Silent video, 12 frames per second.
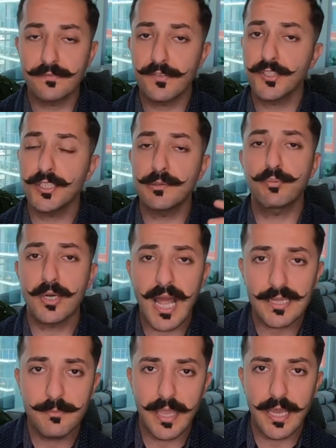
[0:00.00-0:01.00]
For your
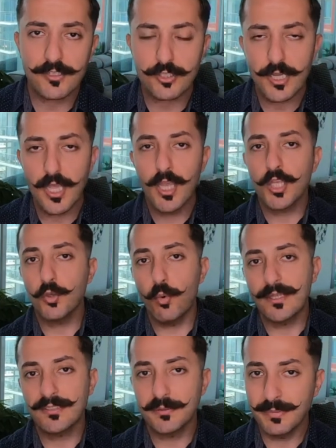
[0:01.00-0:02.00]
broad match, you
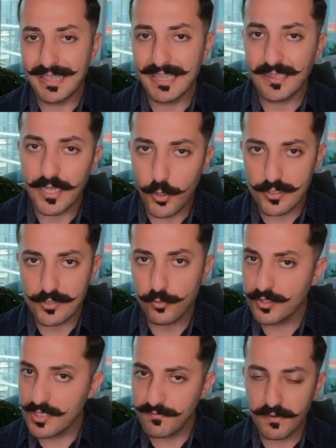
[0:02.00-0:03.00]
want to bid the lowest,
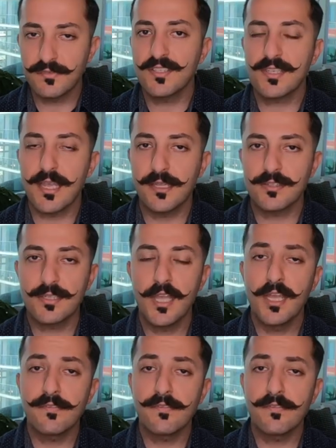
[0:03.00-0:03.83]
which is 50 cents.